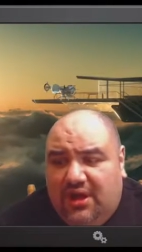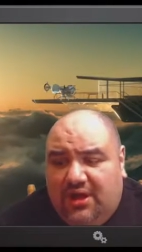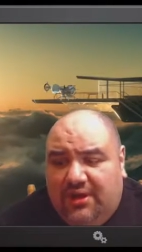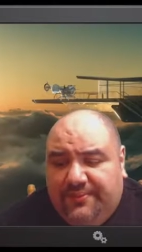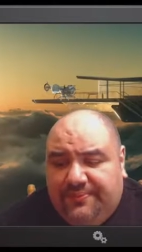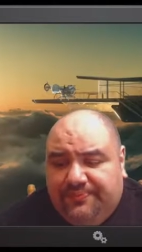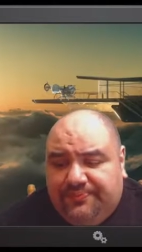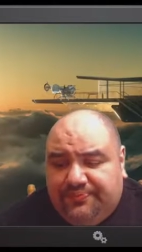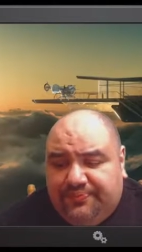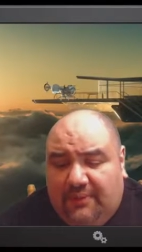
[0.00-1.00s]

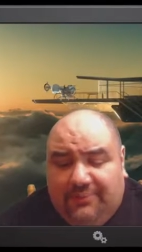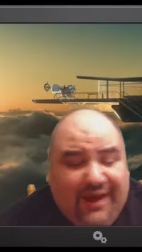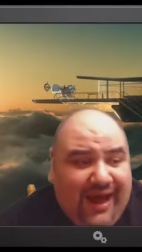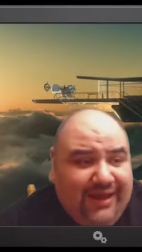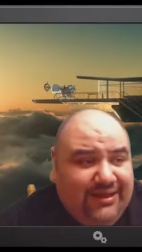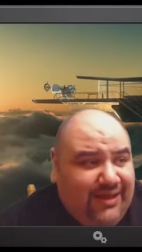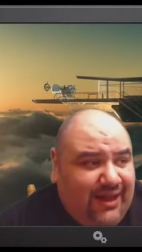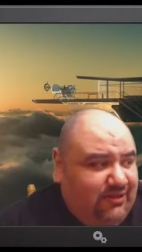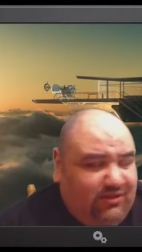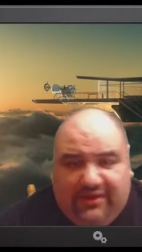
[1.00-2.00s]
Um, but I did
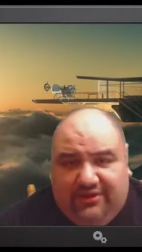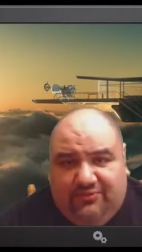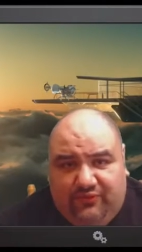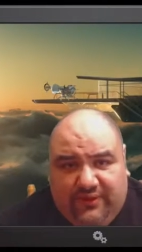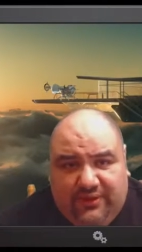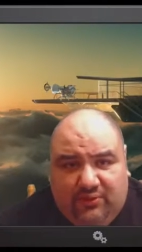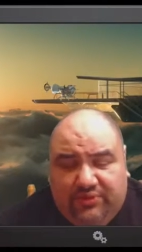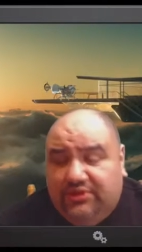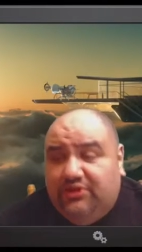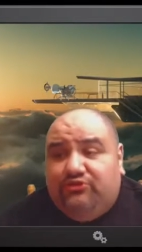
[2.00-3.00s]
not dislike this movie.
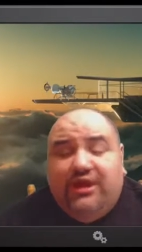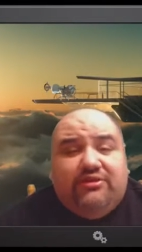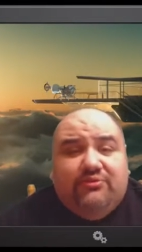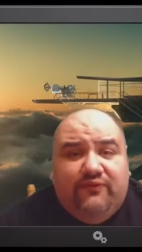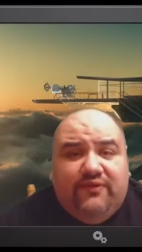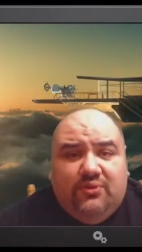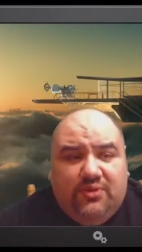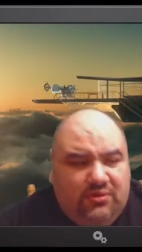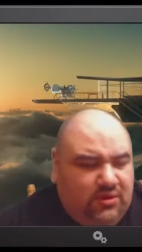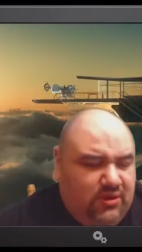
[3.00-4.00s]
Was it the greatest movie in the
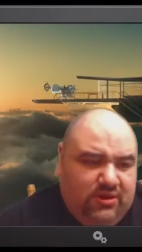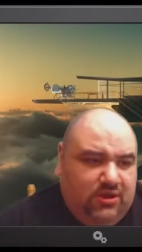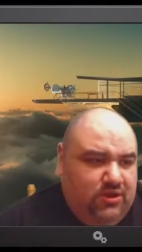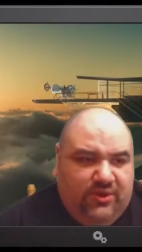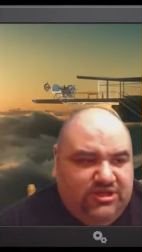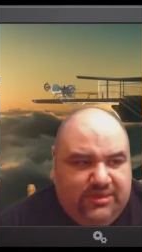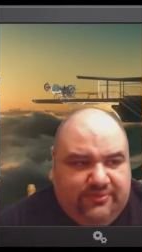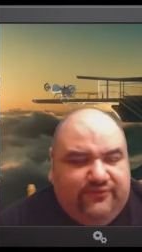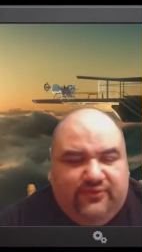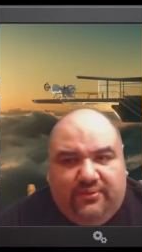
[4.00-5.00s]
world? In no way, shape,
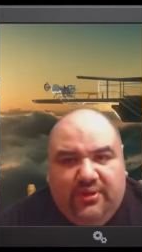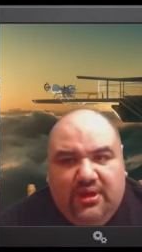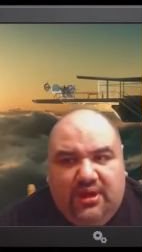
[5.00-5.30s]
or form.